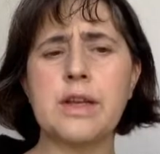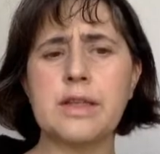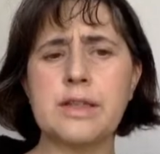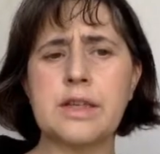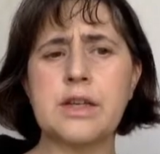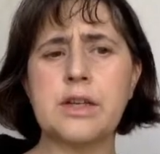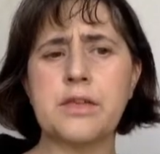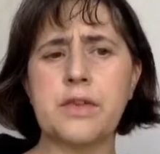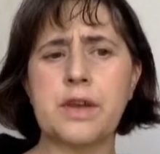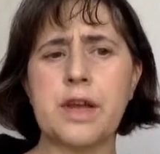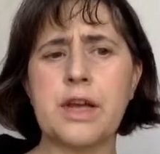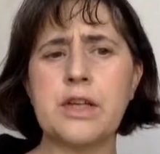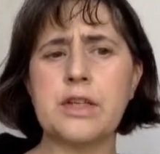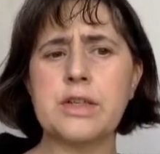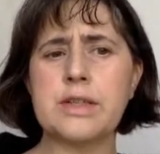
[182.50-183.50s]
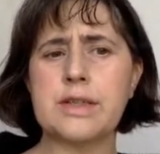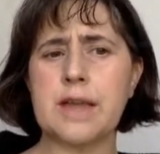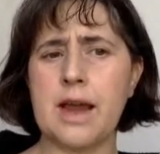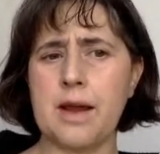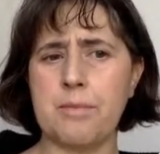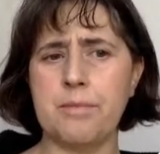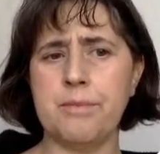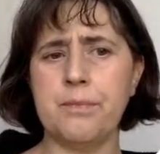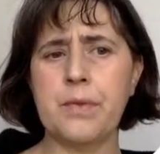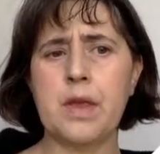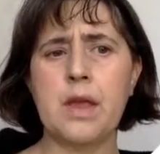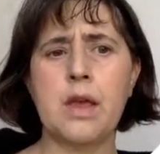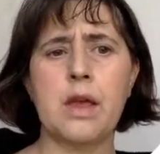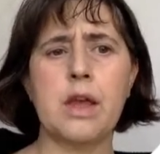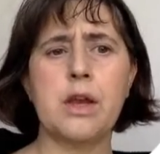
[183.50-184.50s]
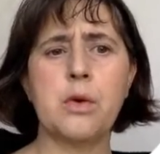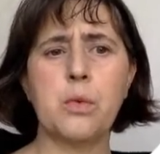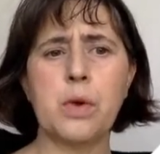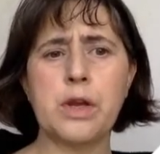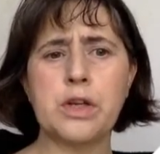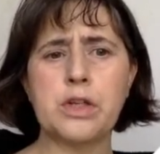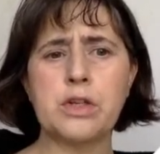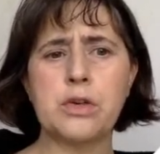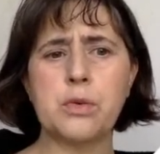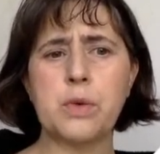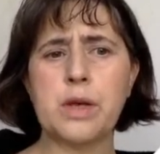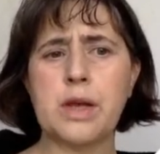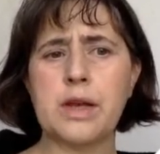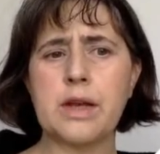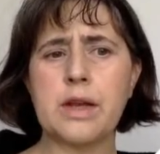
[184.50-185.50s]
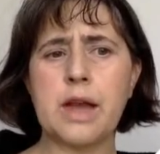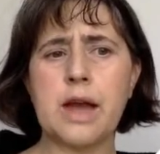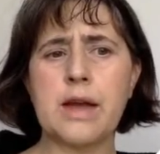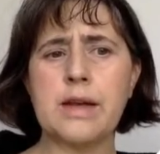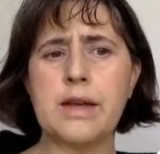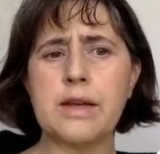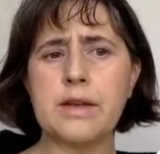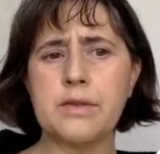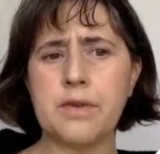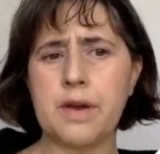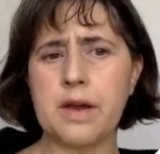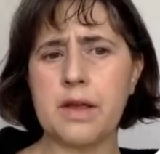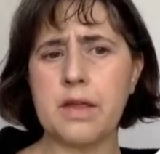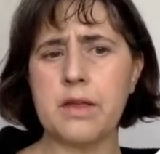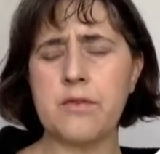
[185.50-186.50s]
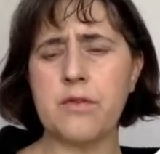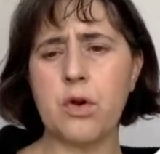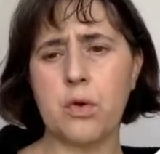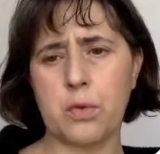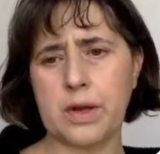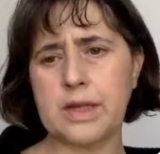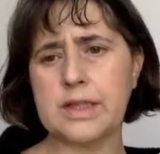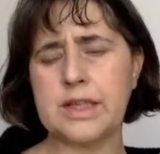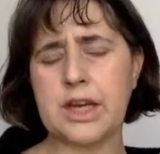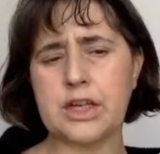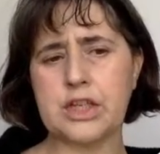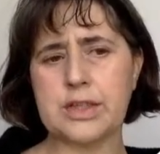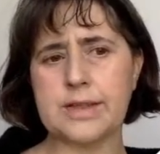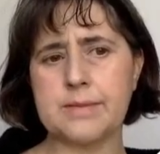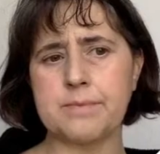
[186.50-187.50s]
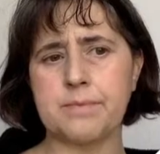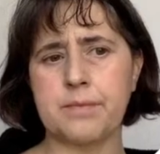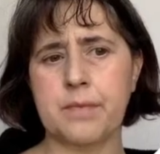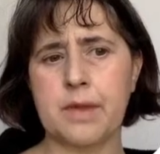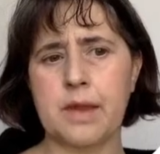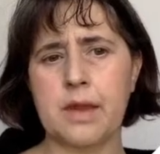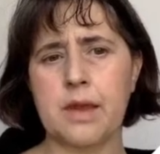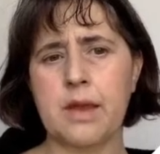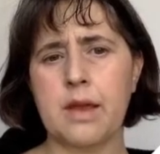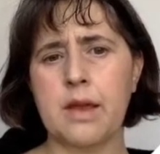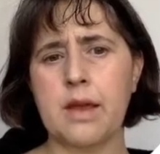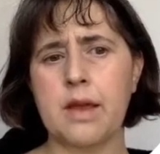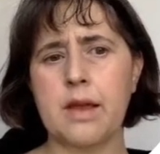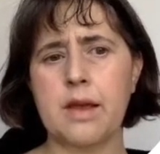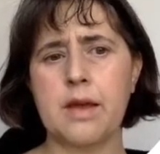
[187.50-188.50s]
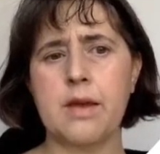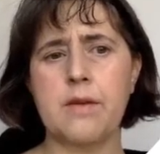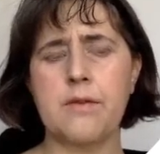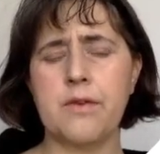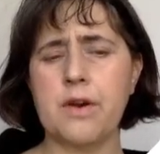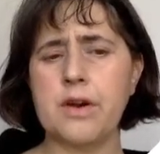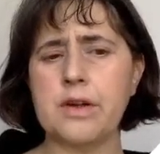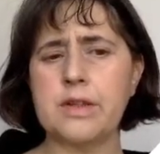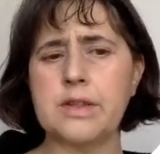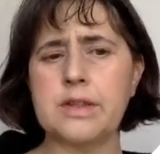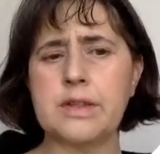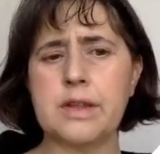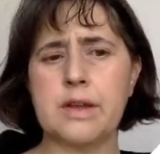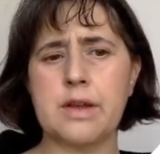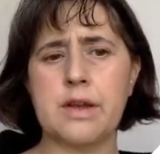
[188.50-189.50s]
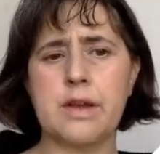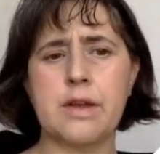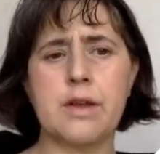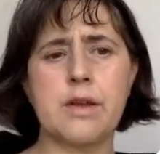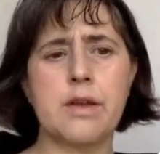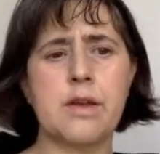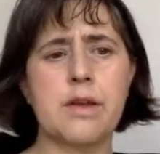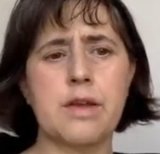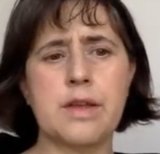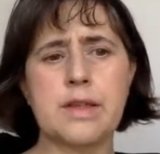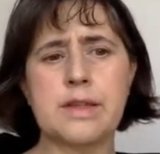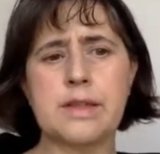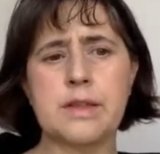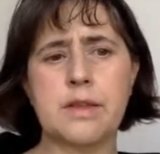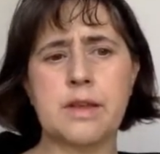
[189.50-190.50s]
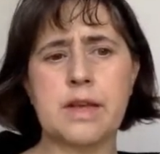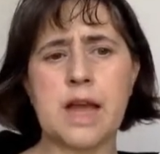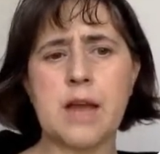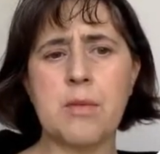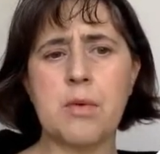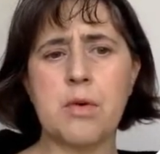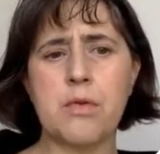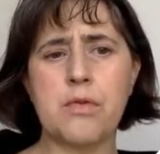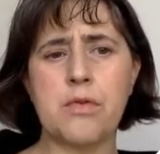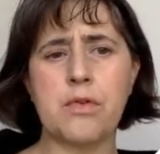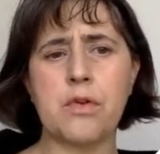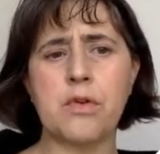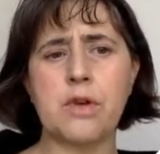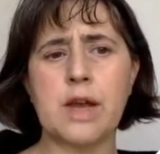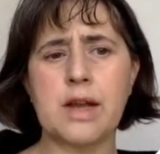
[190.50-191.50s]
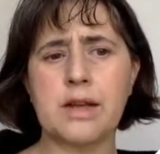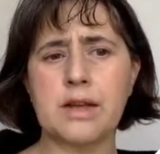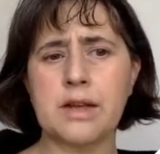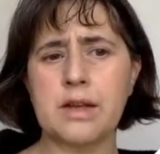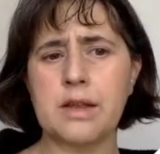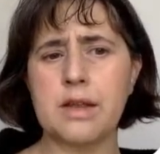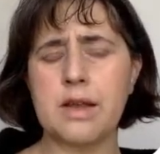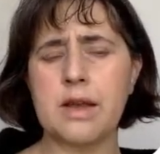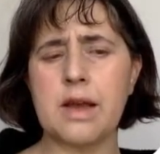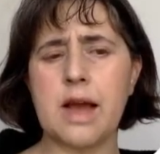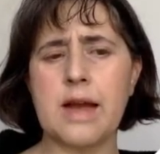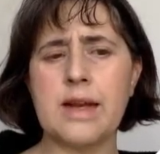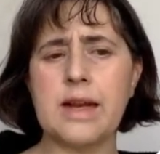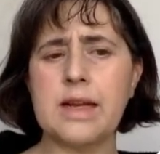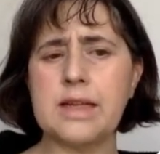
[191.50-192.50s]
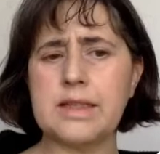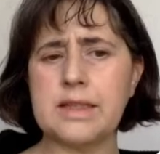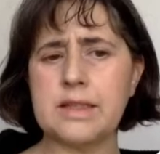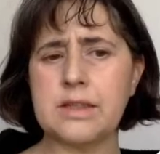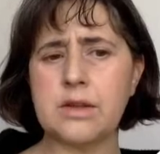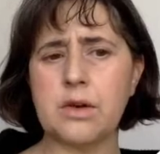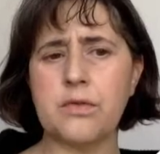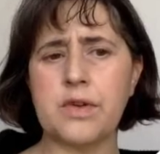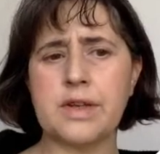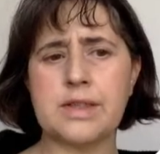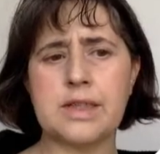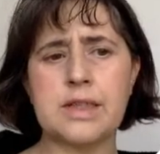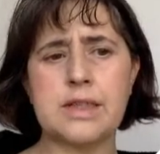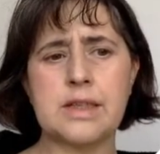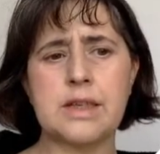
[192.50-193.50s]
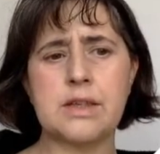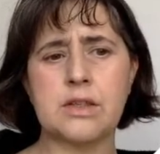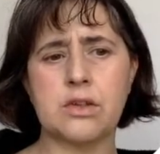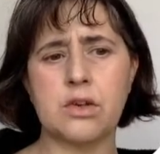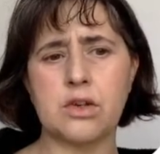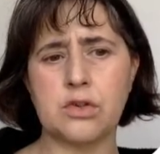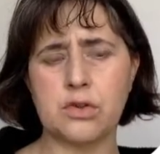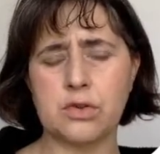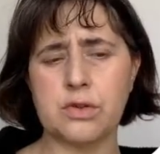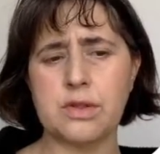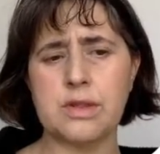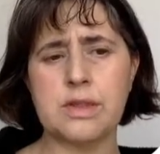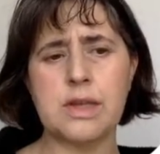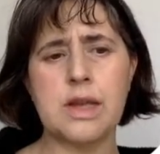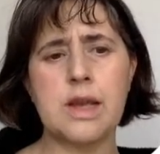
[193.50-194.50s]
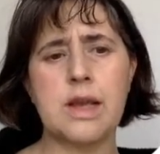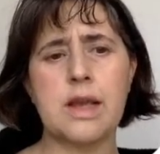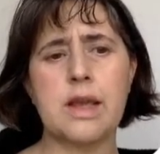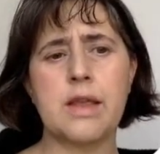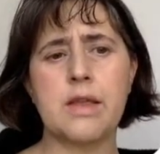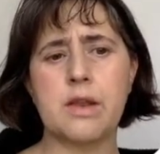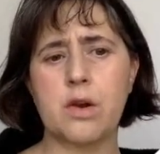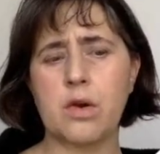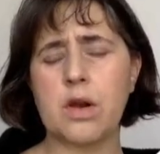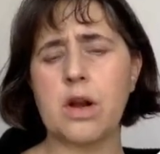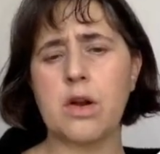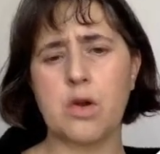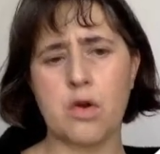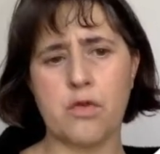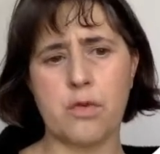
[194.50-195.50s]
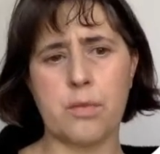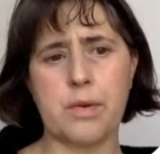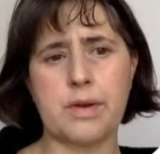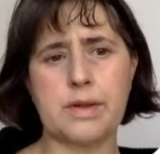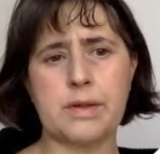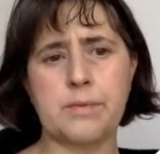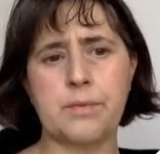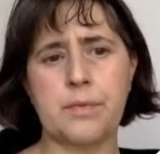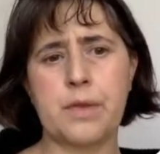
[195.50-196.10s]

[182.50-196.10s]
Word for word: a certification scheme in which we can identify the following stages. Uh, first uh, is the time of conducting the analysis of existing solutions in the local government.